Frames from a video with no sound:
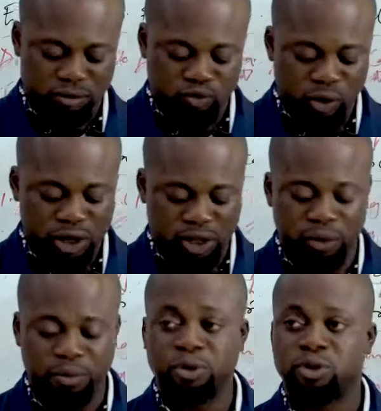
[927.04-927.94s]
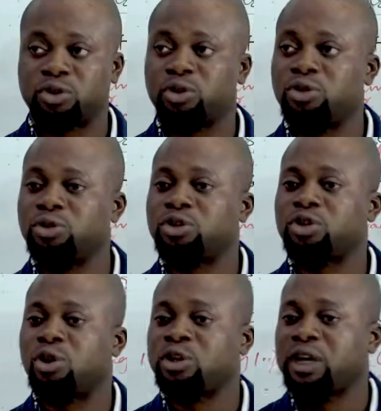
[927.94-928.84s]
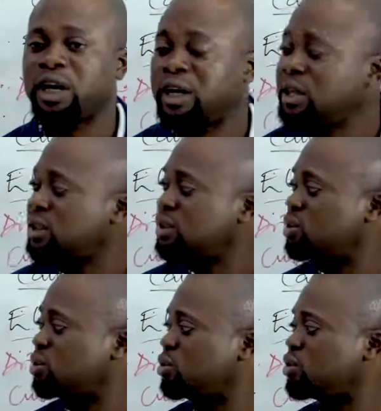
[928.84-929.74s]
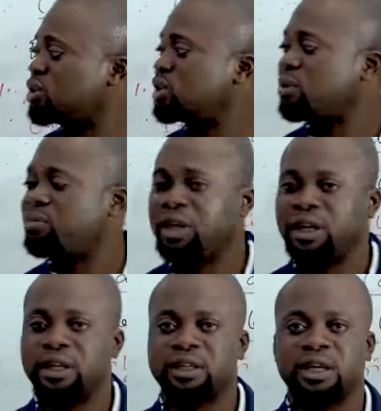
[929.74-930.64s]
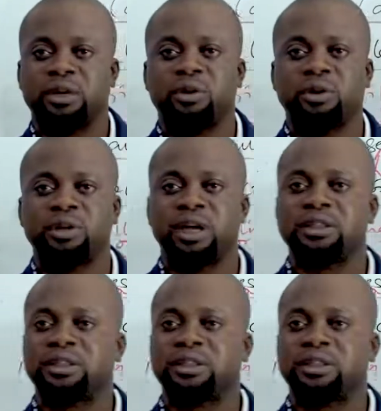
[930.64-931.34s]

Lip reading: where you are supposed to use cutter, you use razor blades and all that.